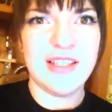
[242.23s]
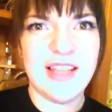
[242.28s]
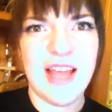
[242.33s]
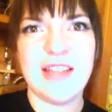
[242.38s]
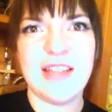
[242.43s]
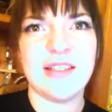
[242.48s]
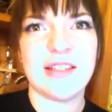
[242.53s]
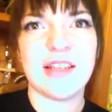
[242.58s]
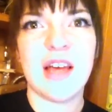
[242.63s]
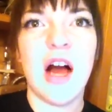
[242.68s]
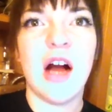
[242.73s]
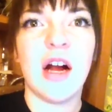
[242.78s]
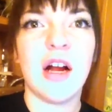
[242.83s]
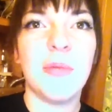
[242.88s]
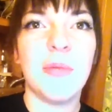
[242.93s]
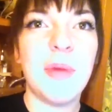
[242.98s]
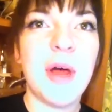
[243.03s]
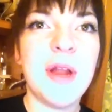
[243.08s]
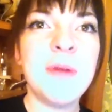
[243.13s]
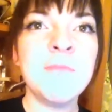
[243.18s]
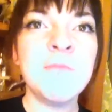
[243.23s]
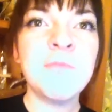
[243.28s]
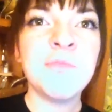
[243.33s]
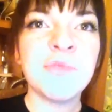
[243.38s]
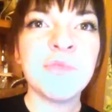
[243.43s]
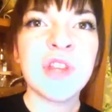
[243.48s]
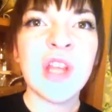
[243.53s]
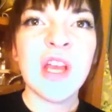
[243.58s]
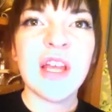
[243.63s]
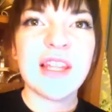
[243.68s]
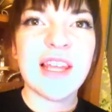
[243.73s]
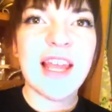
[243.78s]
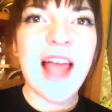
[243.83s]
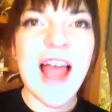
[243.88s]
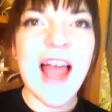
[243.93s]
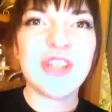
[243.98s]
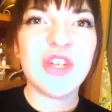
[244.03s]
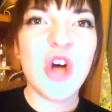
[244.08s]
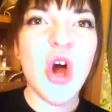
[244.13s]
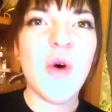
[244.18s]
dead skunk, but like
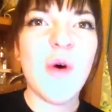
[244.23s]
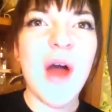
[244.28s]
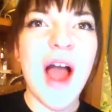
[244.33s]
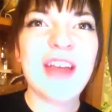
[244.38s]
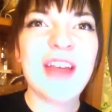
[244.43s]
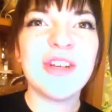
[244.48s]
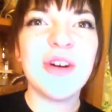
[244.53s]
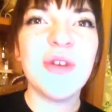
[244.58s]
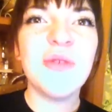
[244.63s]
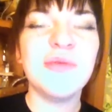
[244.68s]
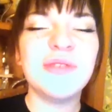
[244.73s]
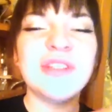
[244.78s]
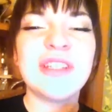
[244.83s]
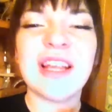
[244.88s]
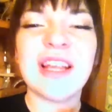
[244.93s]
I don't, I don't